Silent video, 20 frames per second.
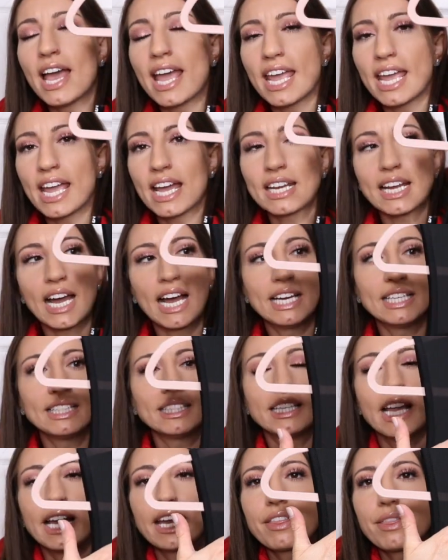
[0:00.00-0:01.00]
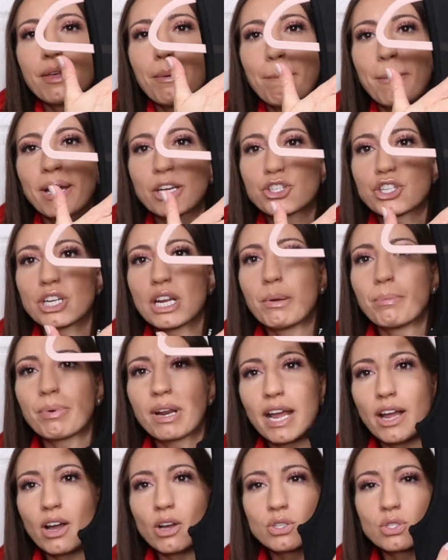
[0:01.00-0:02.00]
and I like the mesh in it, but
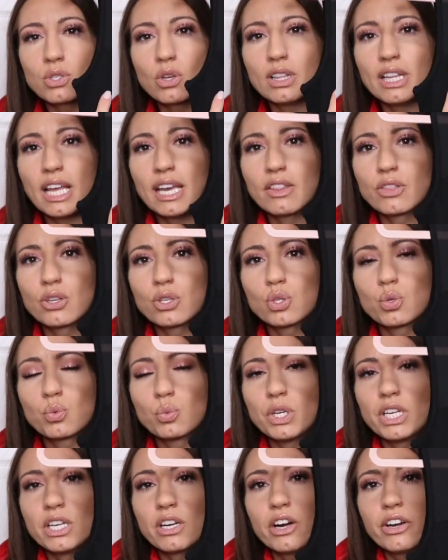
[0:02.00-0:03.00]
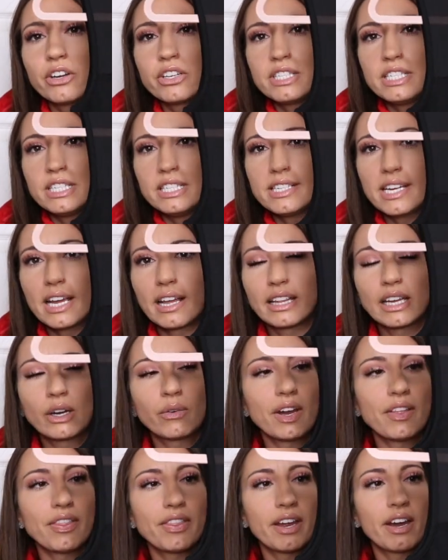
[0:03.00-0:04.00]
I also like the sweetheart detailing
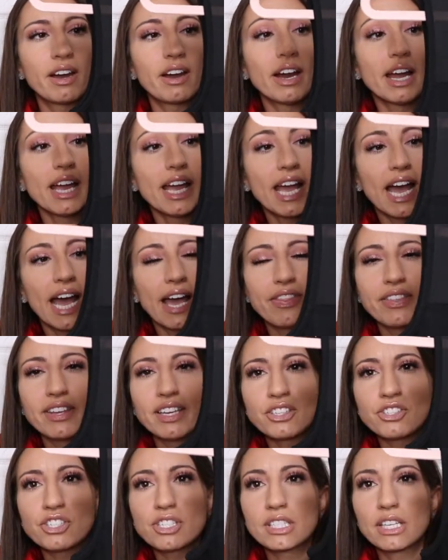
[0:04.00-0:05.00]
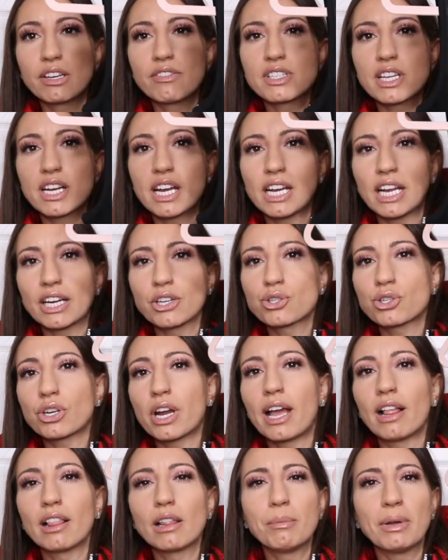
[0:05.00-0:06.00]
right there. I think it just gives it an
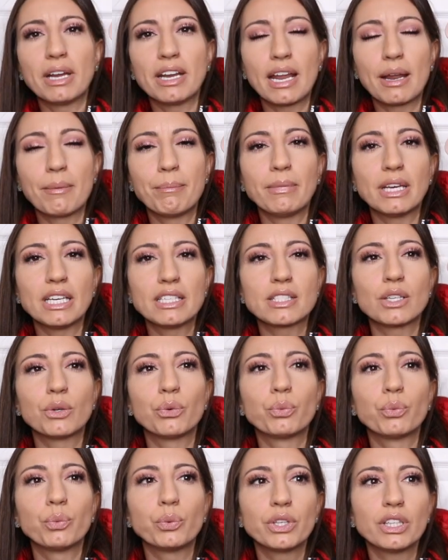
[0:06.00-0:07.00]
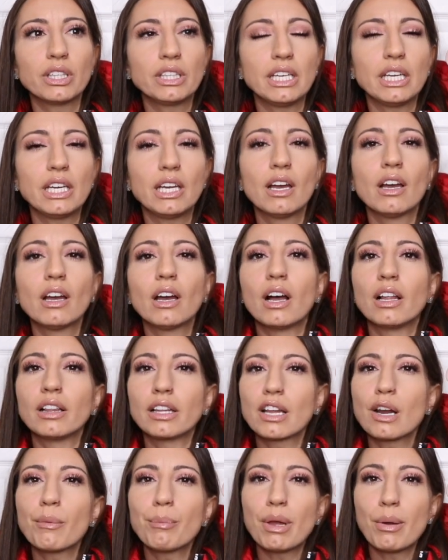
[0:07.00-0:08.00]
extra element and makes it really a
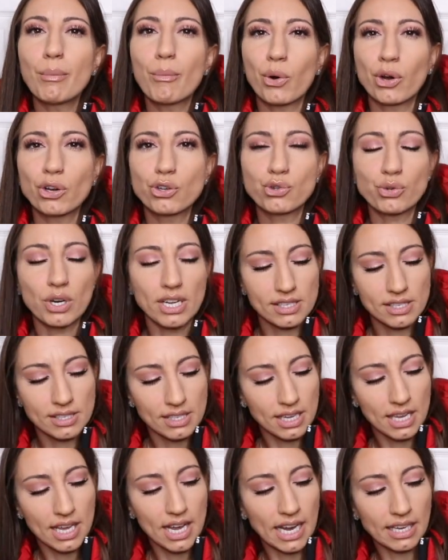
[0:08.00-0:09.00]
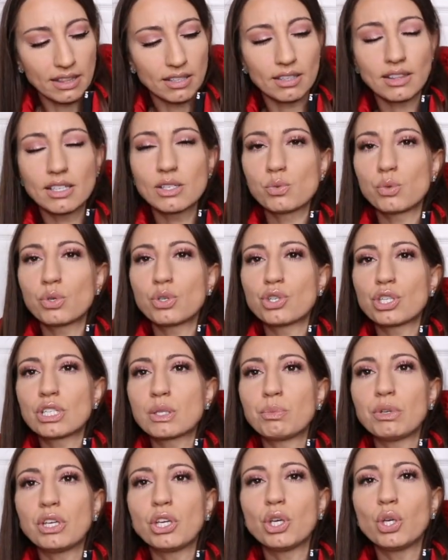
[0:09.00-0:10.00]
little bit more dressy. I thought this would
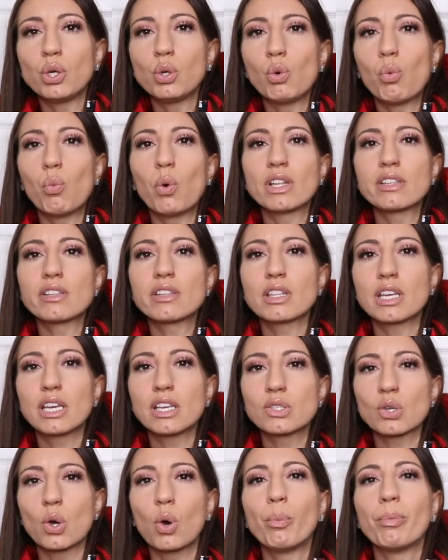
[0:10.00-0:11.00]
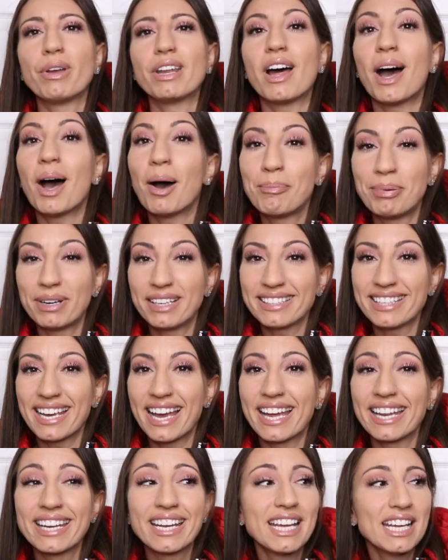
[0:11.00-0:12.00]
just be cute once things open up
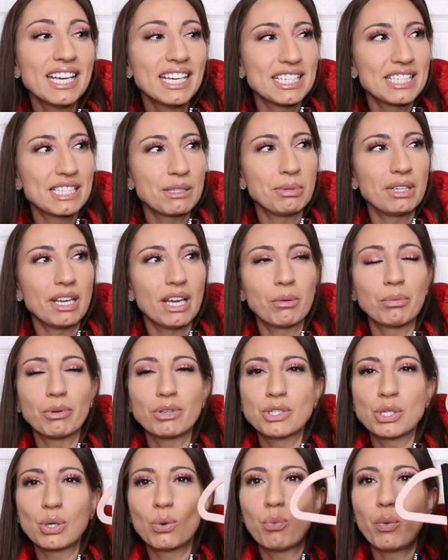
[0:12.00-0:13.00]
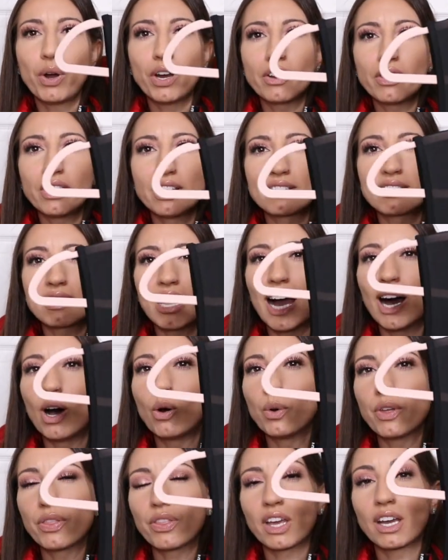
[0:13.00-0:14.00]
again, to be able to wear this
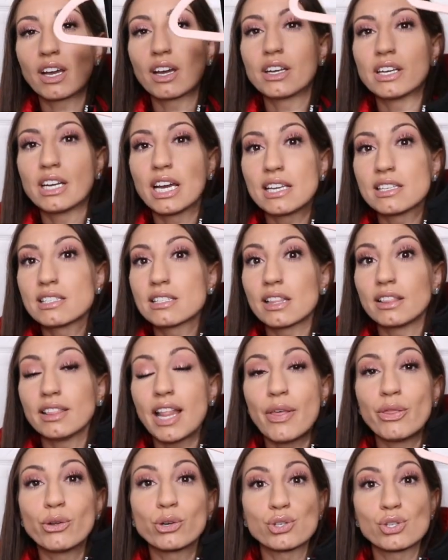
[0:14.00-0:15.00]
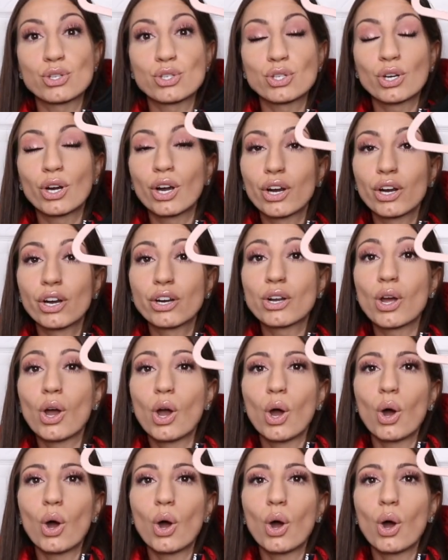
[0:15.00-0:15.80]
out with like a nice leather skirt